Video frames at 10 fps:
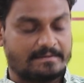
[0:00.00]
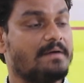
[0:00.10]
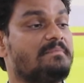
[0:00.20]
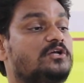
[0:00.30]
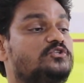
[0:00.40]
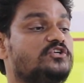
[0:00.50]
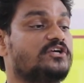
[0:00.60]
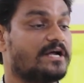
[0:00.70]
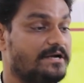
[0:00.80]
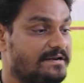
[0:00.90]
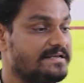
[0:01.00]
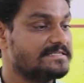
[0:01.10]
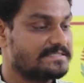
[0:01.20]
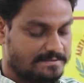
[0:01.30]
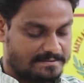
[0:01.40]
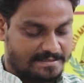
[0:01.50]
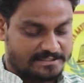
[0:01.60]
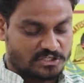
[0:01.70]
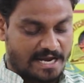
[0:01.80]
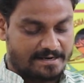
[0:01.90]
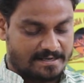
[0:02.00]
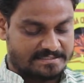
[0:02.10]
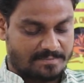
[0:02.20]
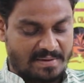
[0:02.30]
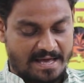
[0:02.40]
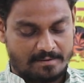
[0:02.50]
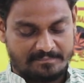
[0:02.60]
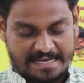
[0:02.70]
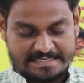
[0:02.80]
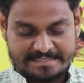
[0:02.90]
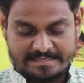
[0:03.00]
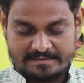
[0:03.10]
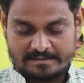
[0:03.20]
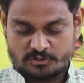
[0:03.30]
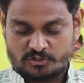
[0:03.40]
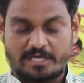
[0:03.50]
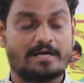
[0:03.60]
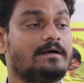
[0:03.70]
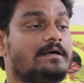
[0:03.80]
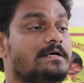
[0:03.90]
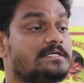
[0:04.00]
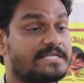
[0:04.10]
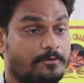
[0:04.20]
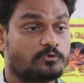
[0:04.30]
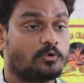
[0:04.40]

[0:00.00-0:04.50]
emerging countries like China, Japan, Brazil, Russia, South